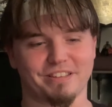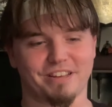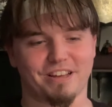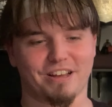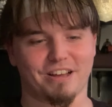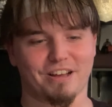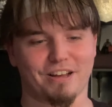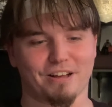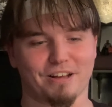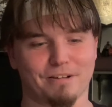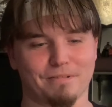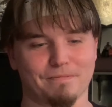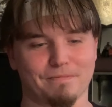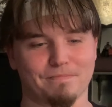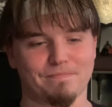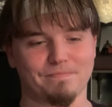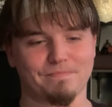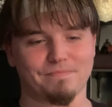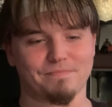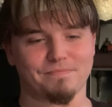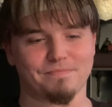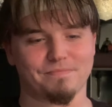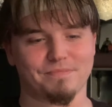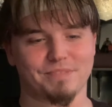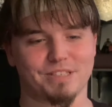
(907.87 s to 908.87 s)

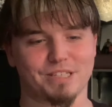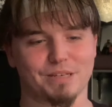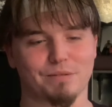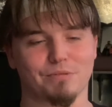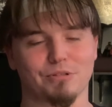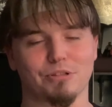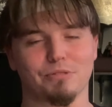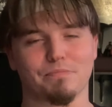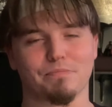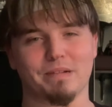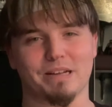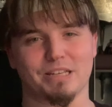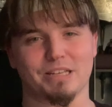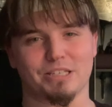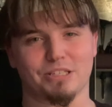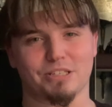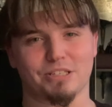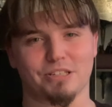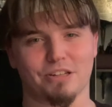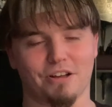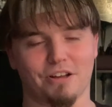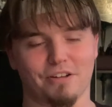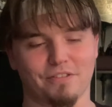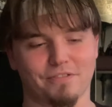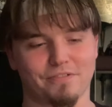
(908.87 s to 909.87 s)
Some of the best
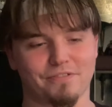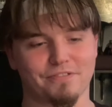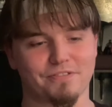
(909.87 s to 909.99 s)
stuff.